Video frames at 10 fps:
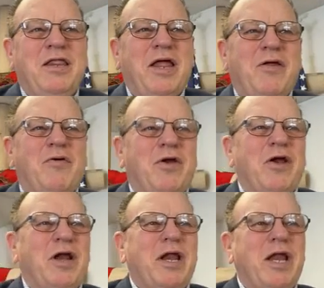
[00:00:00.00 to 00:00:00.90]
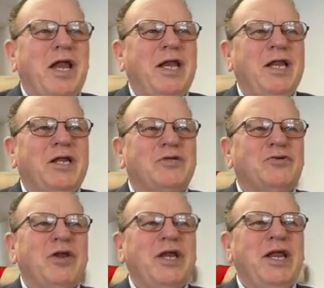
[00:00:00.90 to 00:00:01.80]
They were eating and
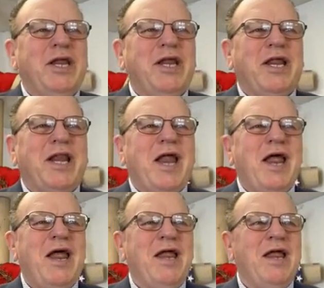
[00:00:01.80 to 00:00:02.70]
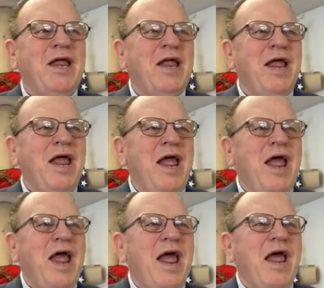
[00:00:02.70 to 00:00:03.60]
drinking
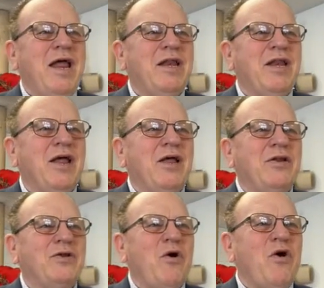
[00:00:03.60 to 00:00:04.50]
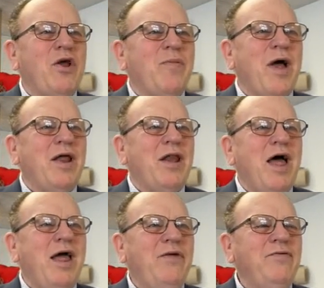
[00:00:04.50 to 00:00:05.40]
and going about
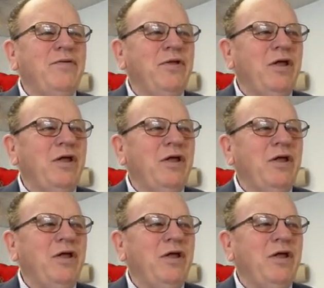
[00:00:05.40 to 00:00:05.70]
life.